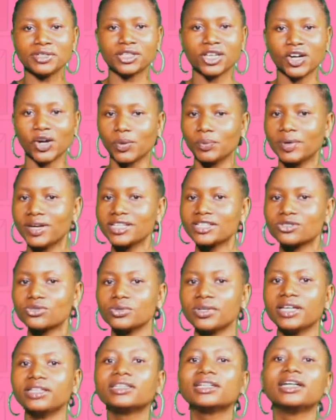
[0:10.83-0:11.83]
term, a
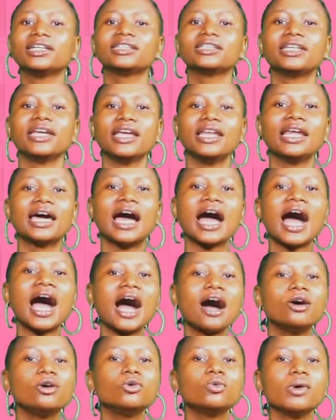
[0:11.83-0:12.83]
student can tell
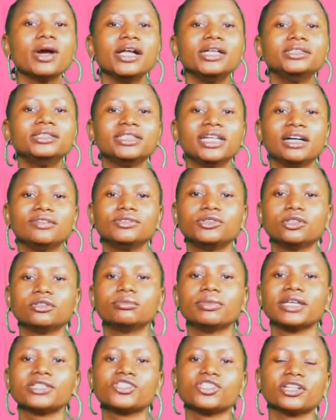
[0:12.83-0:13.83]
how well they have done
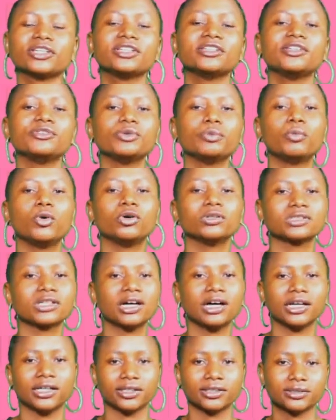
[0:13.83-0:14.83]
by checking the report
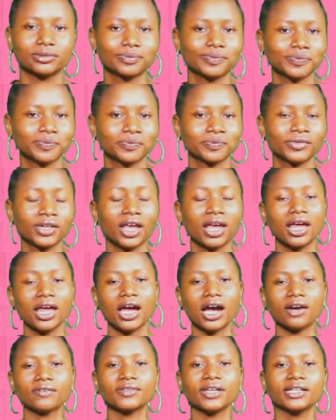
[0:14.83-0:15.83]
card.
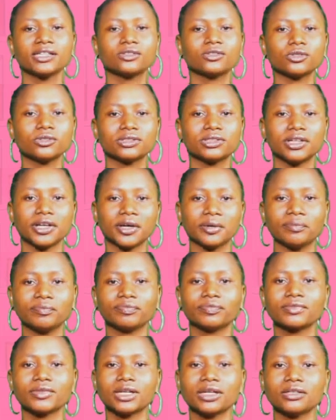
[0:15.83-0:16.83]
After the third term,
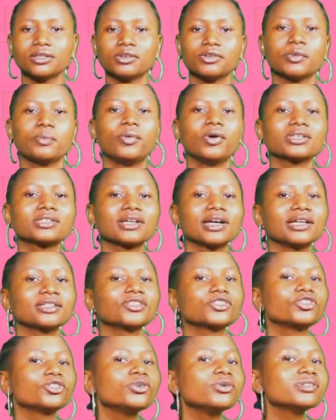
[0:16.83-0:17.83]
the report card
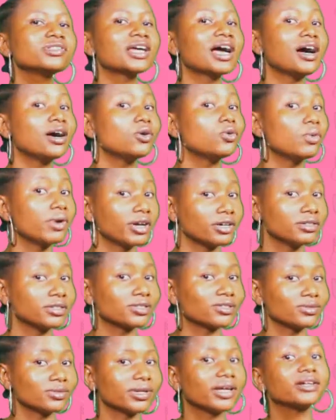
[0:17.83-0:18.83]
shows how well the
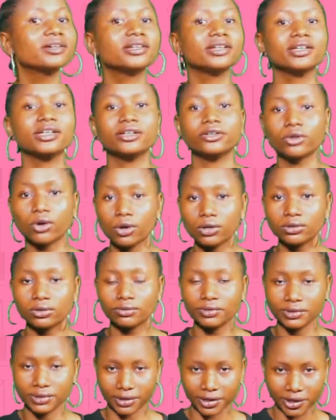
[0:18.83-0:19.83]
student did in all
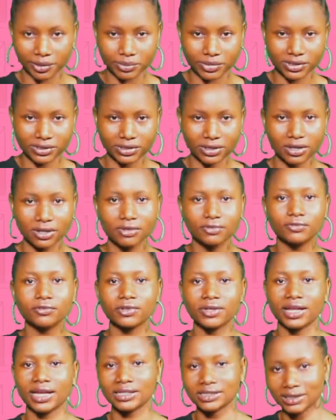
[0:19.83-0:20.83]
three terms
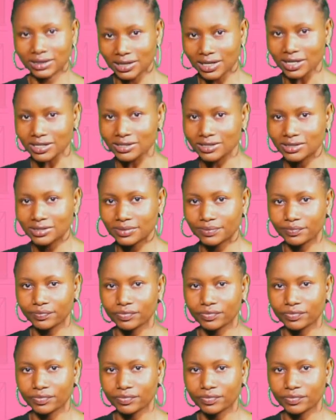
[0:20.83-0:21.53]
for that class.